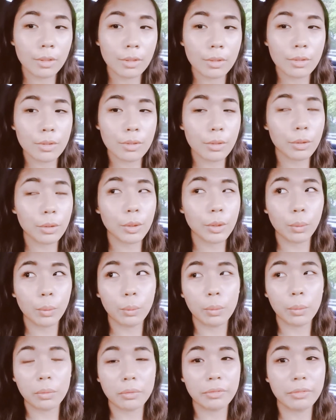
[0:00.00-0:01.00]
So you
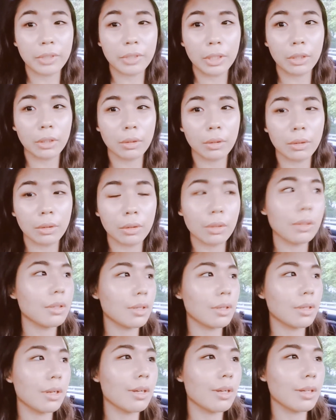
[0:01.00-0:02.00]
would feel
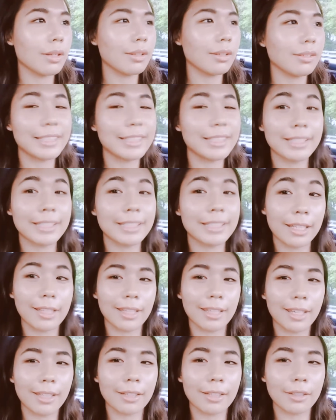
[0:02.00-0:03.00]
like
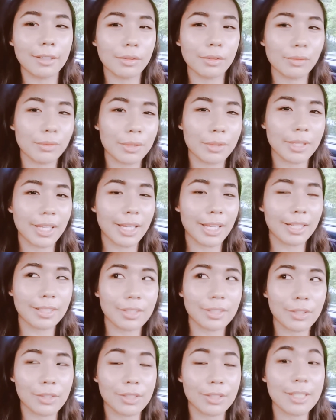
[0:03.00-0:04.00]
digging for like
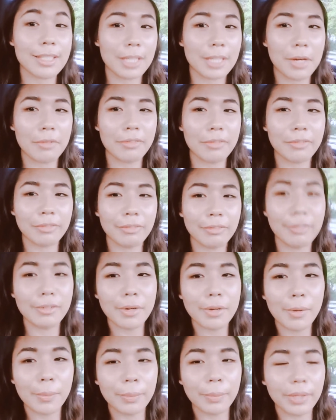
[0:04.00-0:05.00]
stuff,
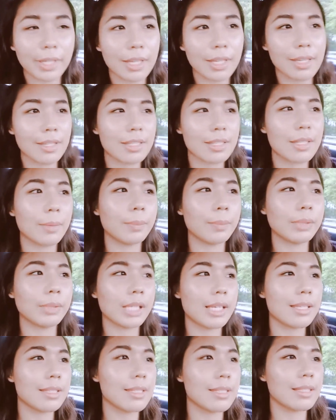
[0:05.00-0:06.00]
because the
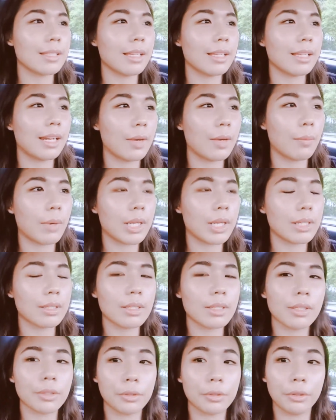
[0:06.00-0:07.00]
place that I
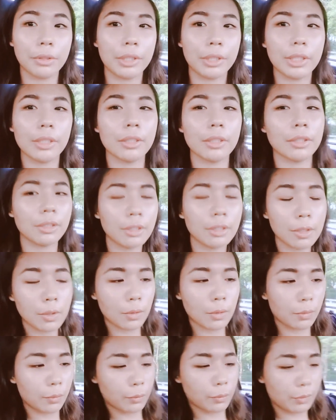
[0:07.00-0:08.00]
went earlier
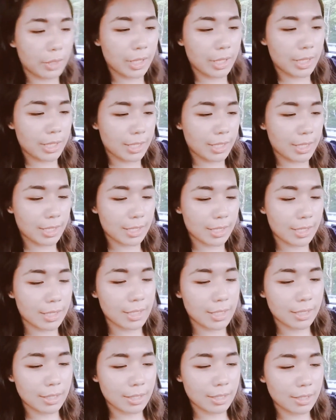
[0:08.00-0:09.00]

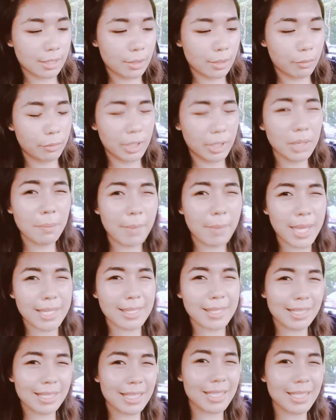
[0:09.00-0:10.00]
was really
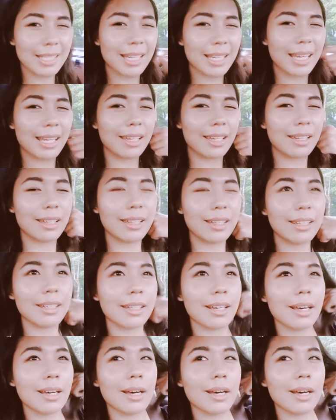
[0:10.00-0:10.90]
messy and